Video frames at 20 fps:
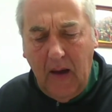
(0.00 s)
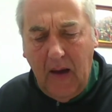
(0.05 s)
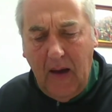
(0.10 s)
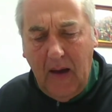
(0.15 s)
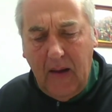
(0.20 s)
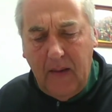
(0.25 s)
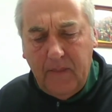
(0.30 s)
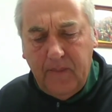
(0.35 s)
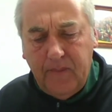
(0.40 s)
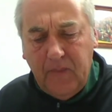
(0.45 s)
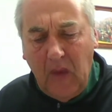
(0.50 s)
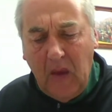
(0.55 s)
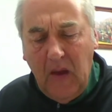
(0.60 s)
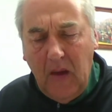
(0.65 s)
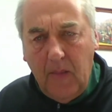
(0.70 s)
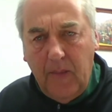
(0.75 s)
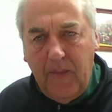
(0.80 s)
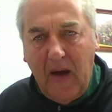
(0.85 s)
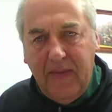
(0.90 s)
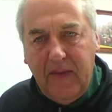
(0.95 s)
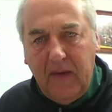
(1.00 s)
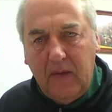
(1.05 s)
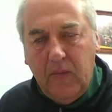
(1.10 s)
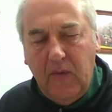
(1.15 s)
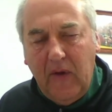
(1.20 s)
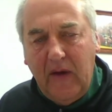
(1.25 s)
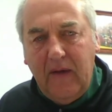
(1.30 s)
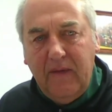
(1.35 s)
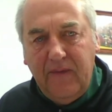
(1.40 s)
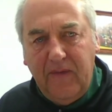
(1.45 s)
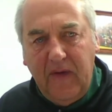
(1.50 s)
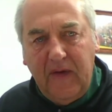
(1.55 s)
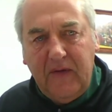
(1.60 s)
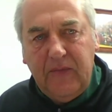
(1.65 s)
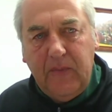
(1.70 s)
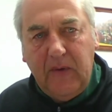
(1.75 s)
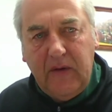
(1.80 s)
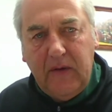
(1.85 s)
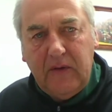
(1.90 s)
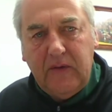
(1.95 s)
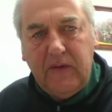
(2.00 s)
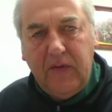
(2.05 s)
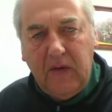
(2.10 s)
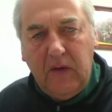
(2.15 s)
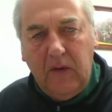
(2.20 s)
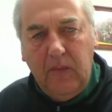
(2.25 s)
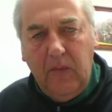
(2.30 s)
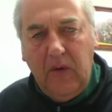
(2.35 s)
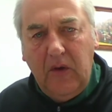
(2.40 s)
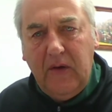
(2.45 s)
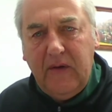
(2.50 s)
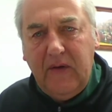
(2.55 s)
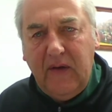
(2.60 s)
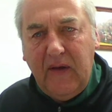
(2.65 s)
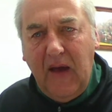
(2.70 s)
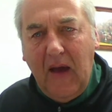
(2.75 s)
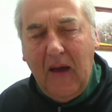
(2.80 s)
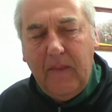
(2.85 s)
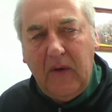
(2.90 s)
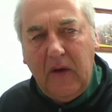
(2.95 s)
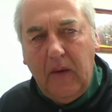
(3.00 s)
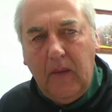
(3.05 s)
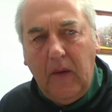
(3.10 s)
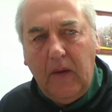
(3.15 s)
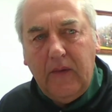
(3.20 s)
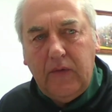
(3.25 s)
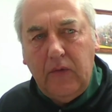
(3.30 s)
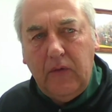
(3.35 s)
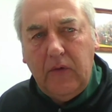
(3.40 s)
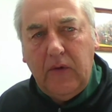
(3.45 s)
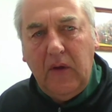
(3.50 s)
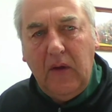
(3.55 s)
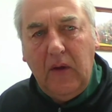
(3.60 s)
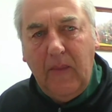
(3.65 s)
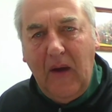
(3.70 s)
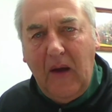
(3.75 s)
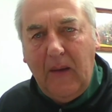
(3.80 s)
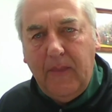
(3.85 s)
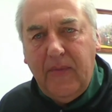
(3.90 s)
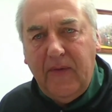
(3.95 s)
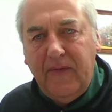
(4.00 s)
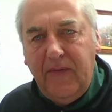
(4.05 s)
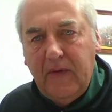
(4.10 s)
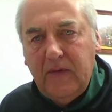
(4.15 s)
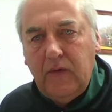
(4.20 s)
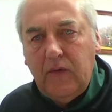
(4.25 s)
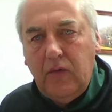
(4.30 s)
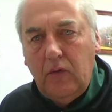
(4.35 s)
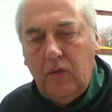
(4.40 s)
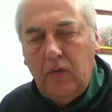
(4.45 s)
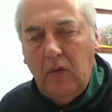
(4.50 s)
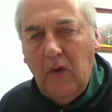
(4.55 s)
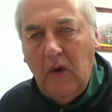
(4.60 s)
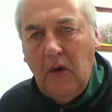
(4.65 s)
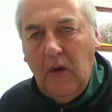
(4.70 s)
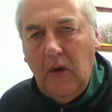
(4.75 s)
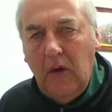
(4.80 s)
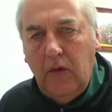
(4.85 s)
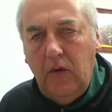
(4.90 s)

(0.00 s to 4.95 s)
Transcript: Um, but the reinvestment into the community game, and I'm not talking about provincial